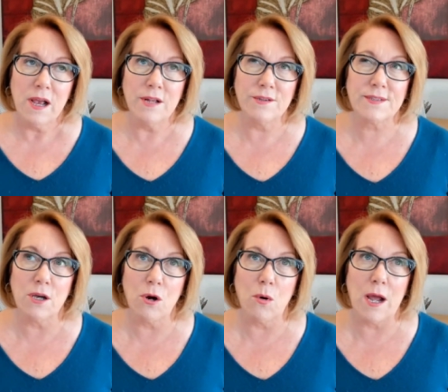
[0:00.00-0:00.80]
And
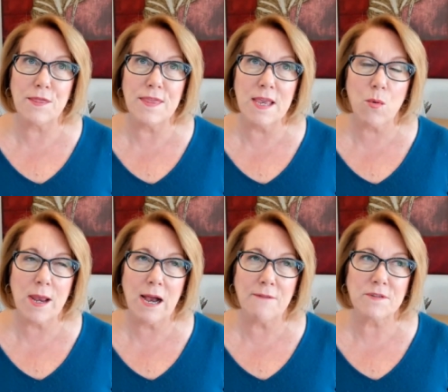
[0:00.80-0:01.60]
so I think
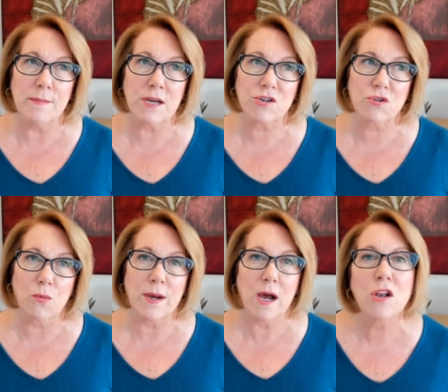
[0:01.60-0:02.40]
we have to make
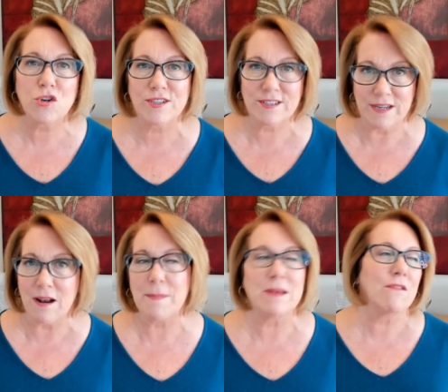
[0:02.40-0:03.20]
sure we
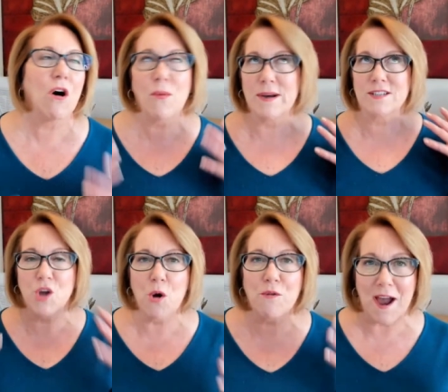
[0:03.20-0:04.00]
understand, I mean, always
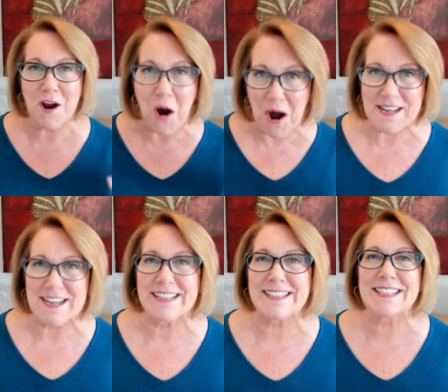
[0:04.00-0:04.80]
know thy
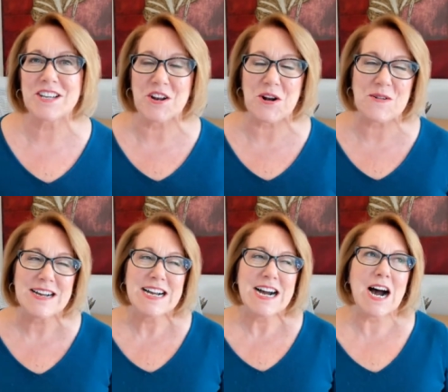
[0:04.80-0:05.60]
audience, you know.
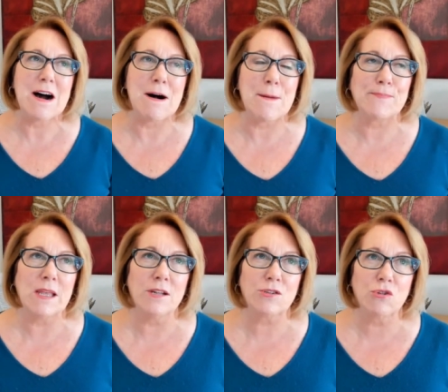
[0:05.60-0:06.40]
And
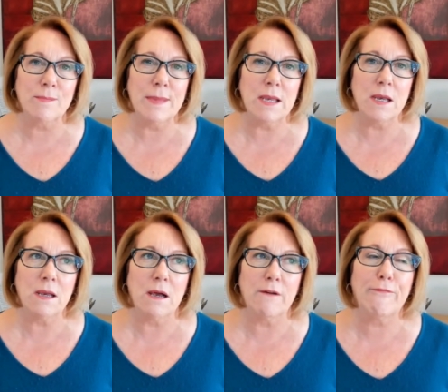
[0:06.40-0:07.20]
it took
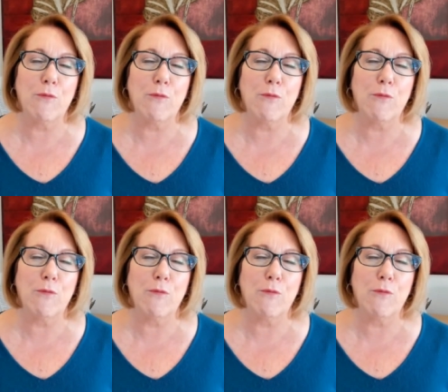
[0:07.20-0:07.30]
me